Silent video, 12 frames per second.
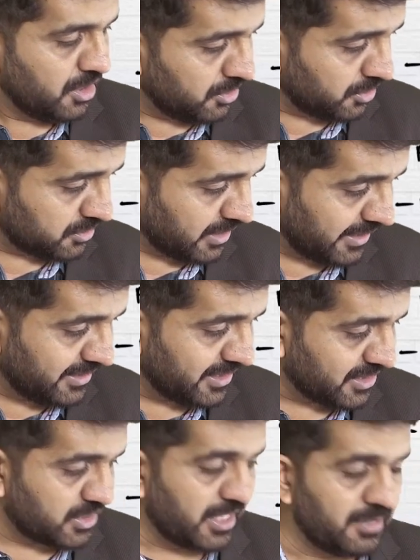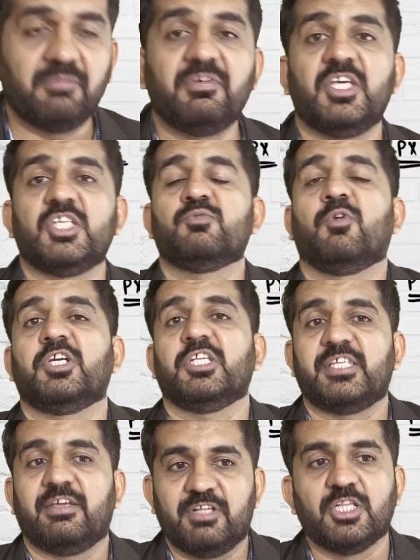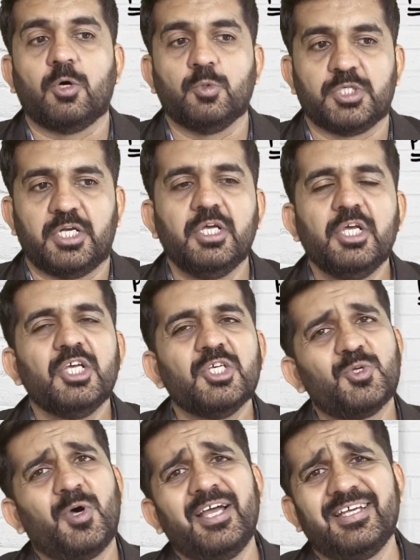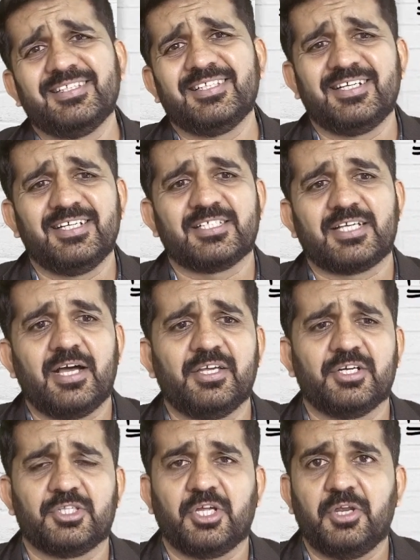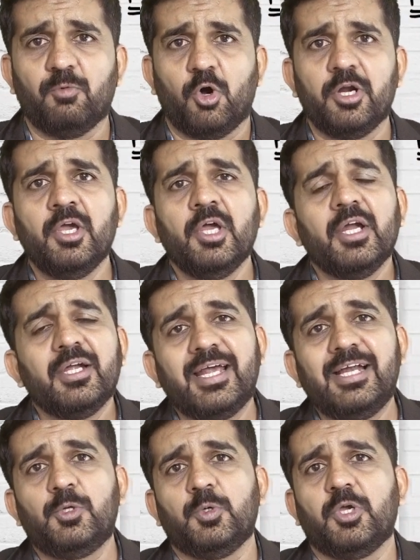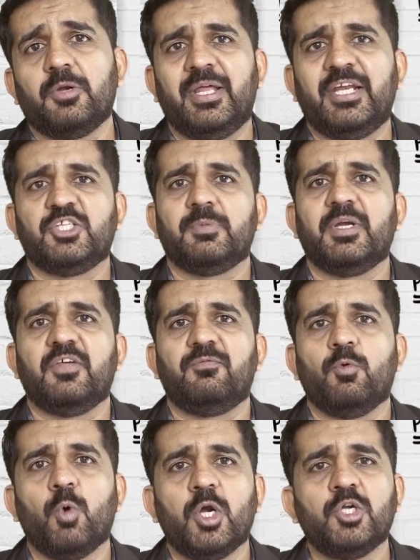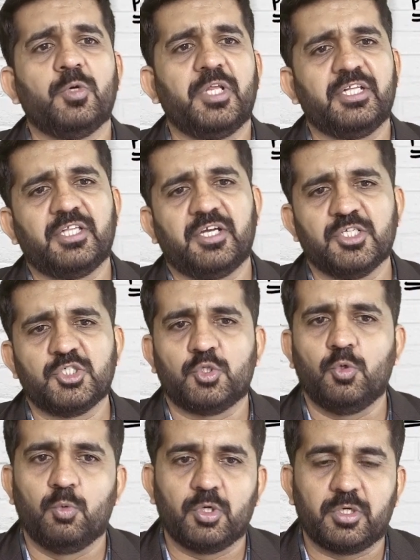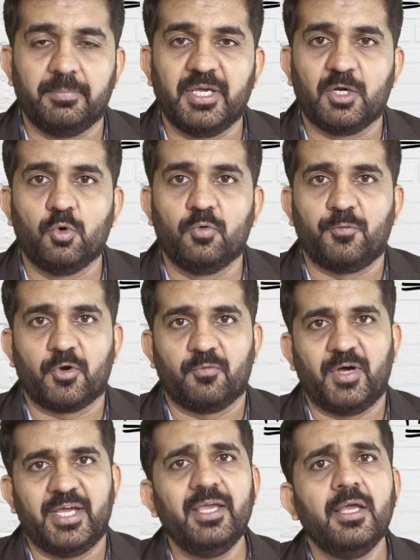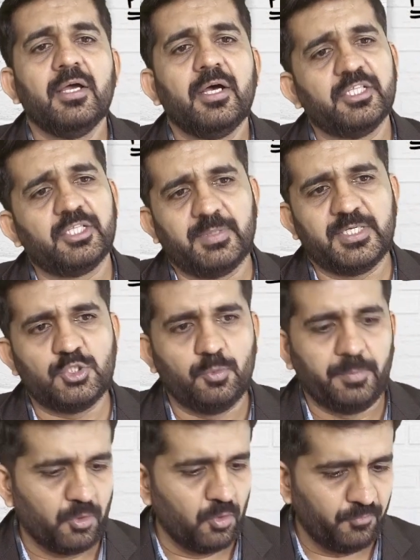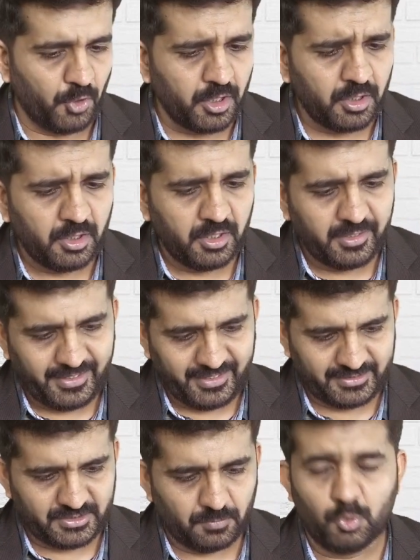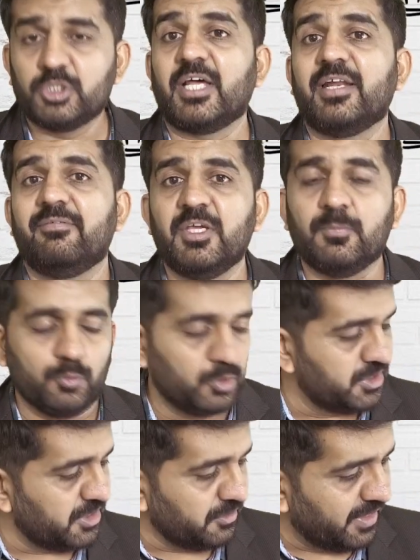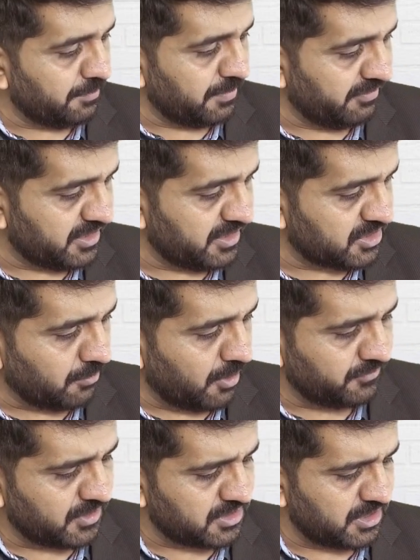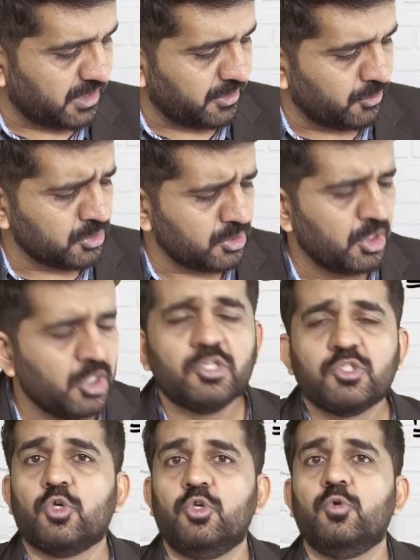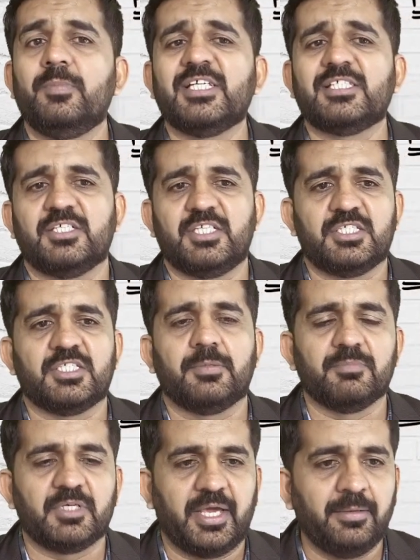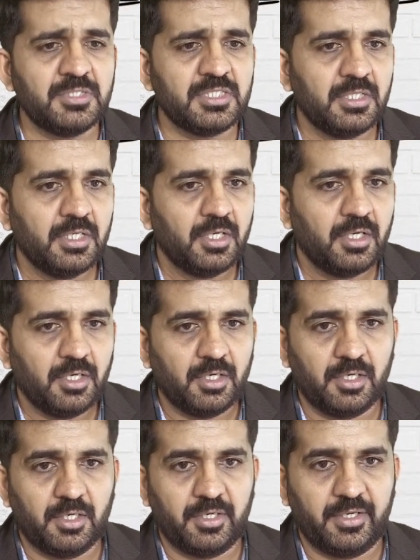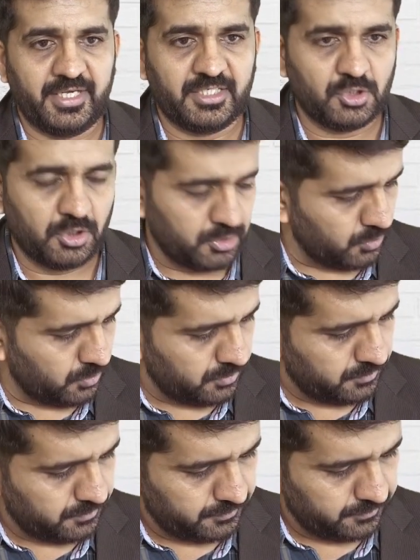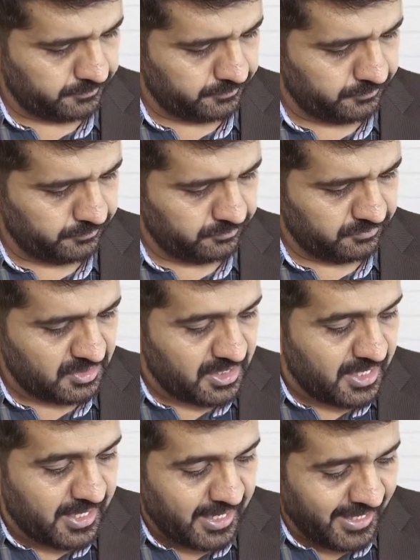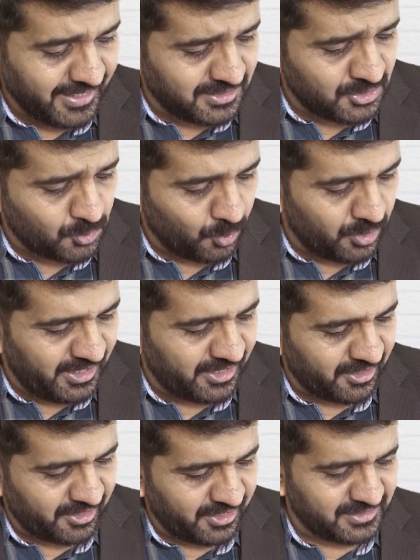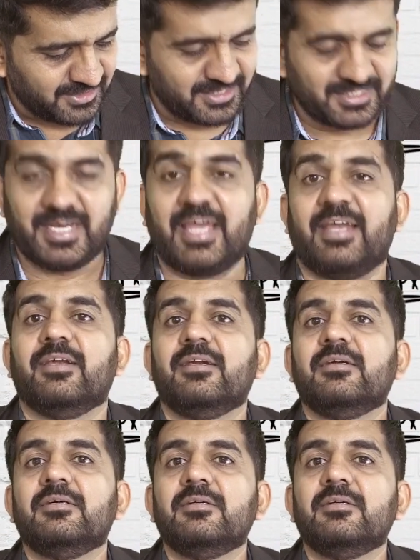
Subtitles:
Here the highest NPV is 47,000. So higher the risk, higher the reward. Tell to your management, if you want to take the risk, you may go for Y, otherwise you may go for X. Both are having positive NPV in some of the scenarios, so you may suggest sometimes X also. X is only earning 610.